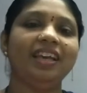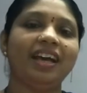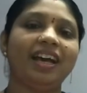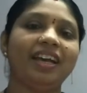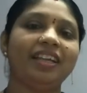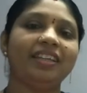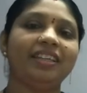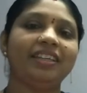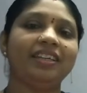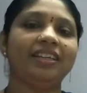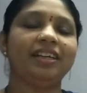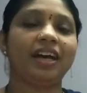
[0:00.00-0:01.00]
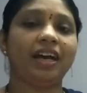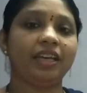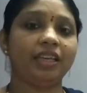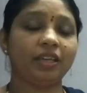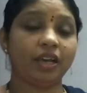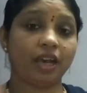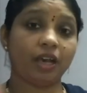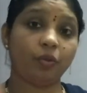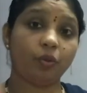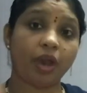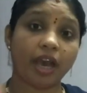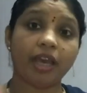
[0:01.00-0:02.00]
and
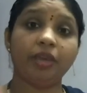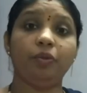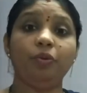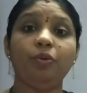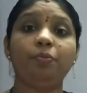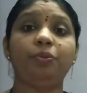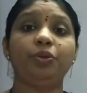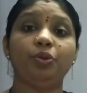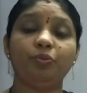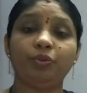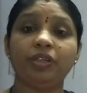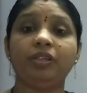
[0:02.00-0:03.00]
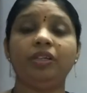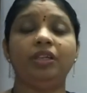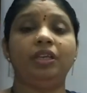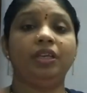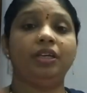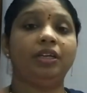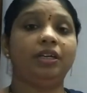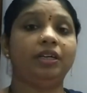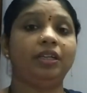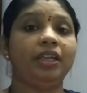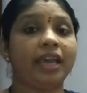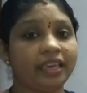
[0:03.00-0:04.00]
I hope you will
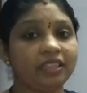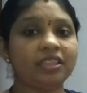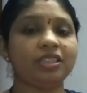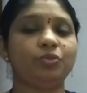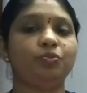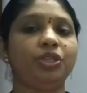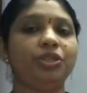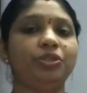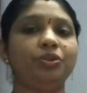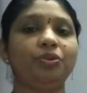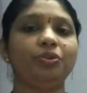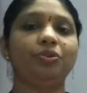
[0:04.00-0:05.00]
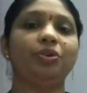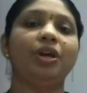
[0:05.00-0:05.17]
like this video.